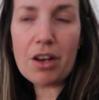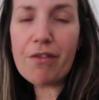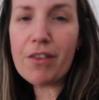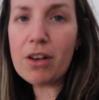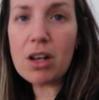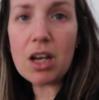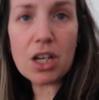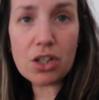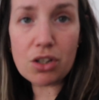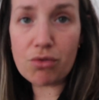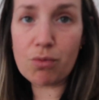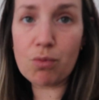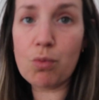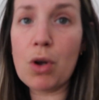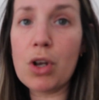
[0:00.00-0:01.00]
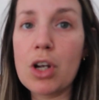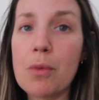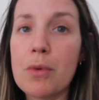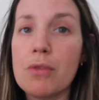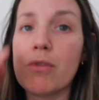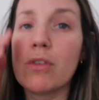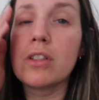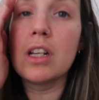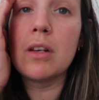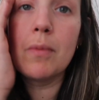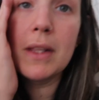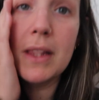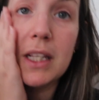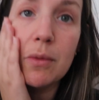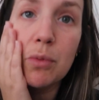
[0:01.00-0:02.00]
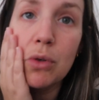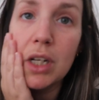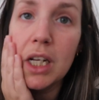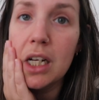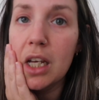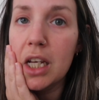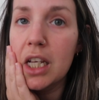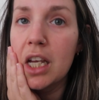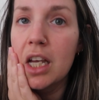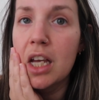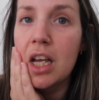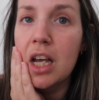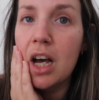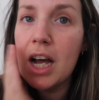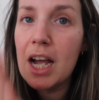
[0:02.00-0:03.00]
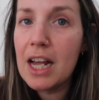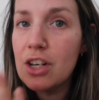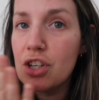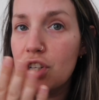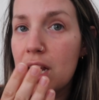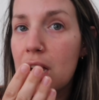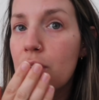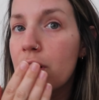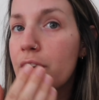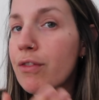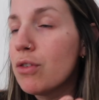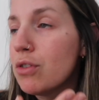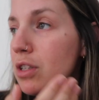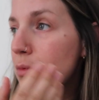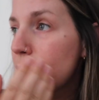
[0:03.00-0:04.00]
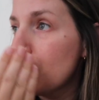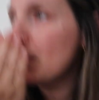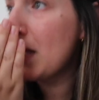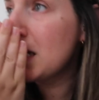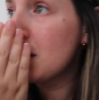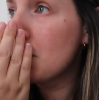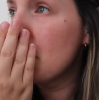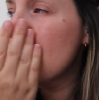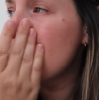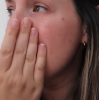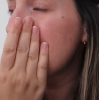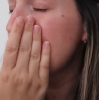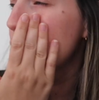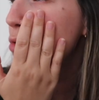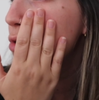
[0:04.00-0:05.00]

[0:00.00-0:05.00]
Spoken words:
I feel like I just woke up on the wrong side of bed this morning. Like, I had a shower and I feel so much better, but this